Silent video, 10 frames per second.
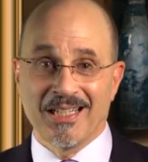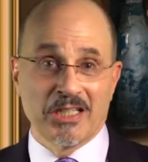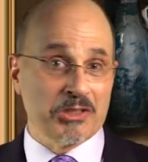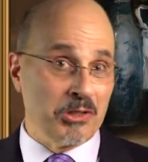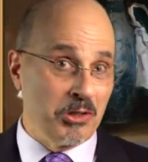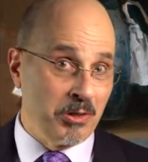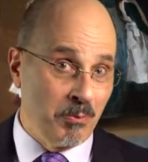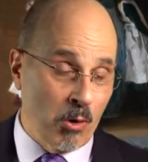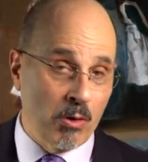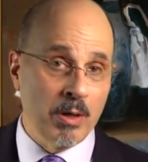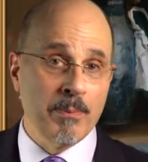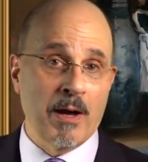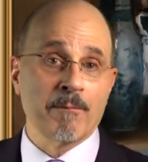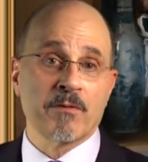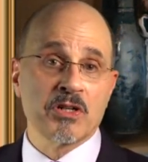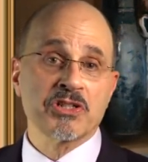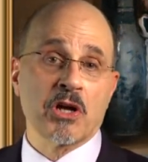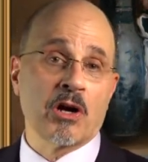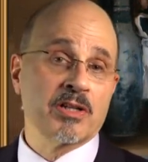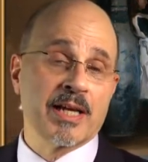To learn more about First
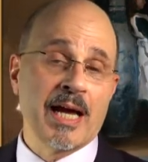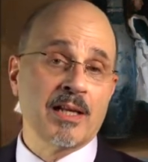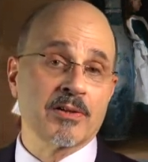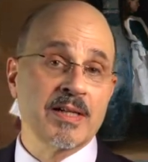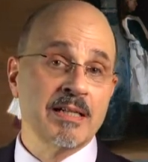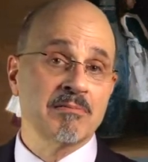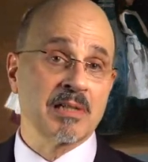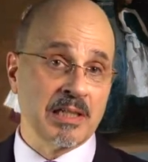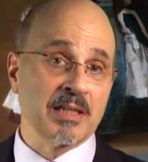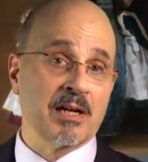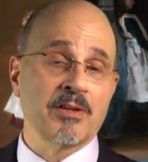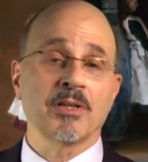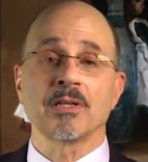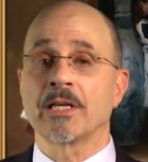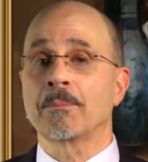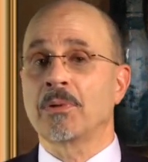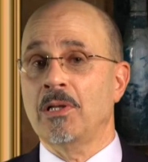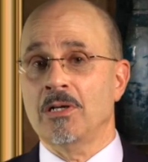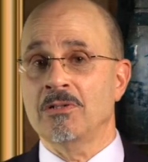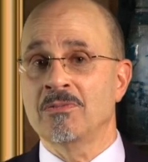Art Gallery, click on the link
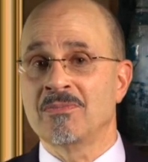below.